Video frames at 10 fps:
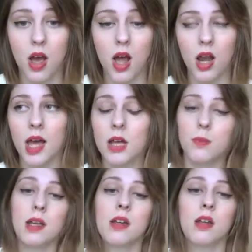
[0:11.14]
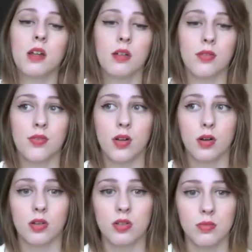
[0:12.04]
like me, of
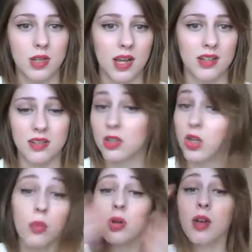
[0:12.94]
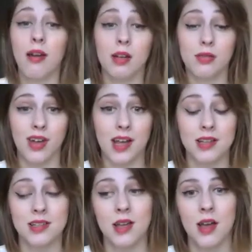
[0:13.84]
some days you don't want your hair in your
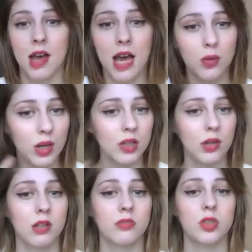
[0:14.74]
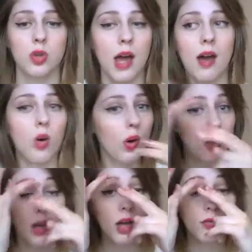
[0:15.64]
face, and when you have short hair or when
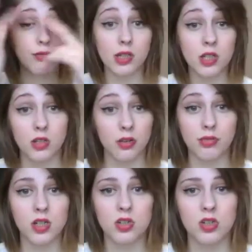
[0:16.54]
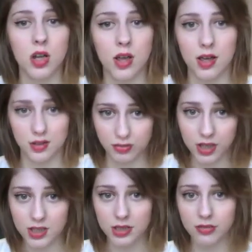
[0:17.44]
you have a fringe, it's
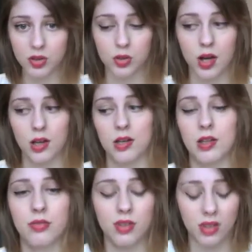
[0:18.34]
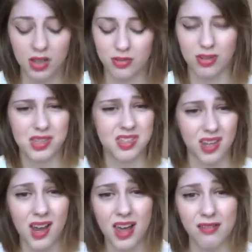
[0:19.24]
really difficult and you feel like you've got to
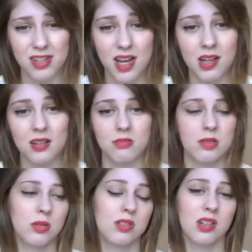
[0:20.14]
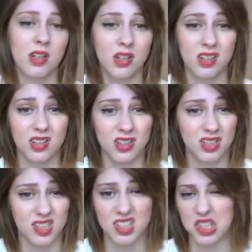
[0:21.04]
style it every day and just
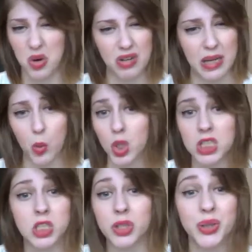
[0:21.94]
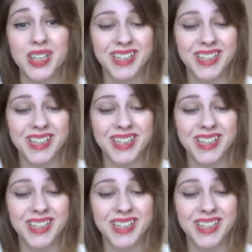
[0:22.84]
don't really want to.